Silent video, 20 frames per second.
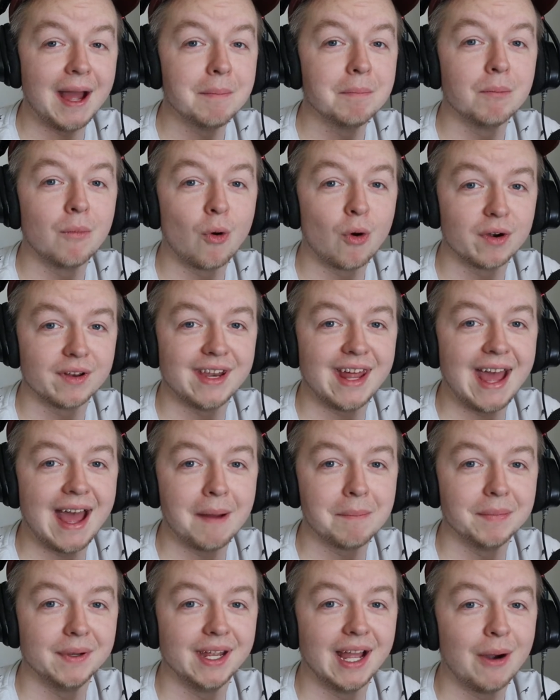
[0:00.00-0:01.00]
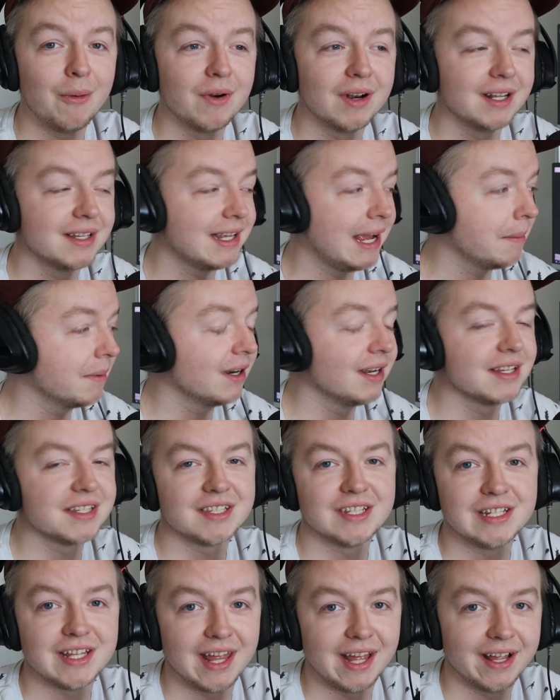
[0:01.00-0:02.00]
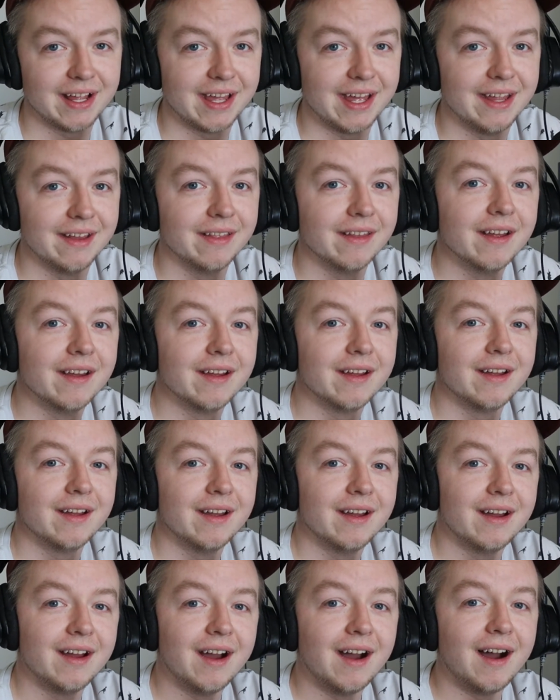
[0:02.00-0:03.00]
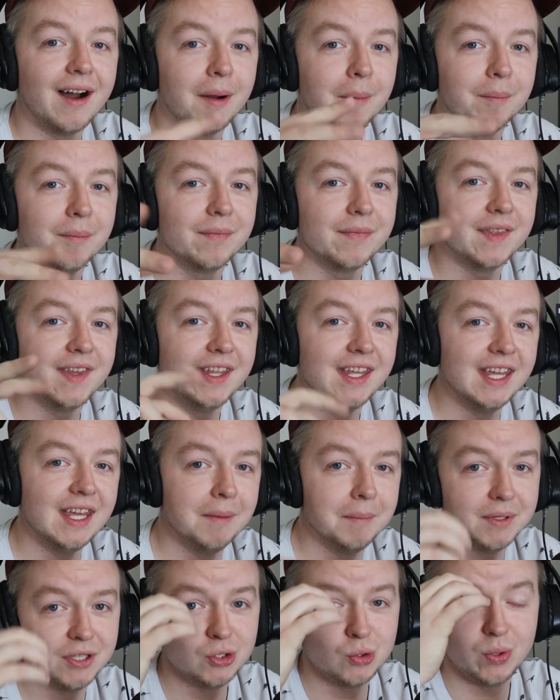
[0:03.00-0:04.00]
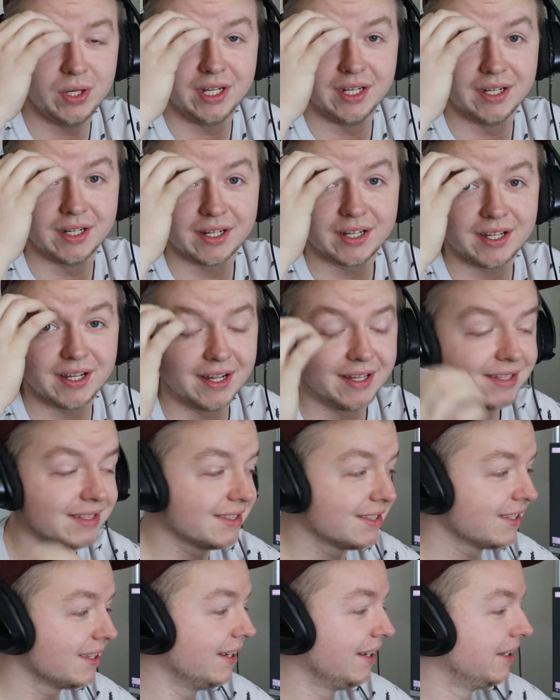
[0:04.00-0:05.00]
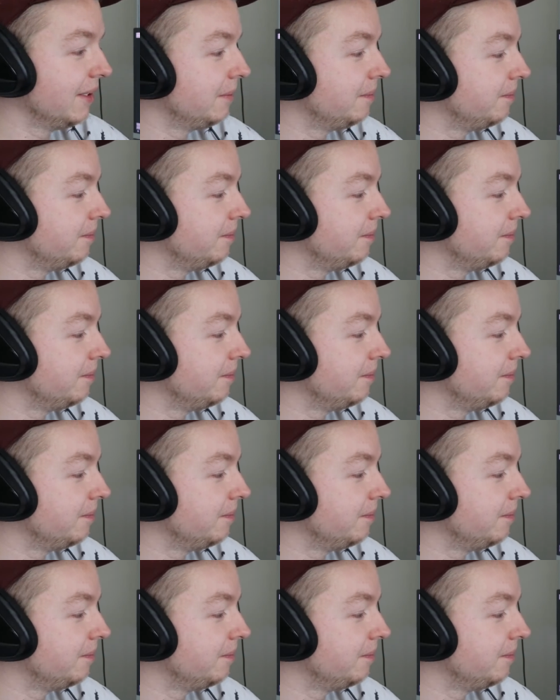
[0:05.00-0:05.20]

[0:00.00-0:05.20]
I'm more than happy. I want to I'm going to listen to that again um in between cuts.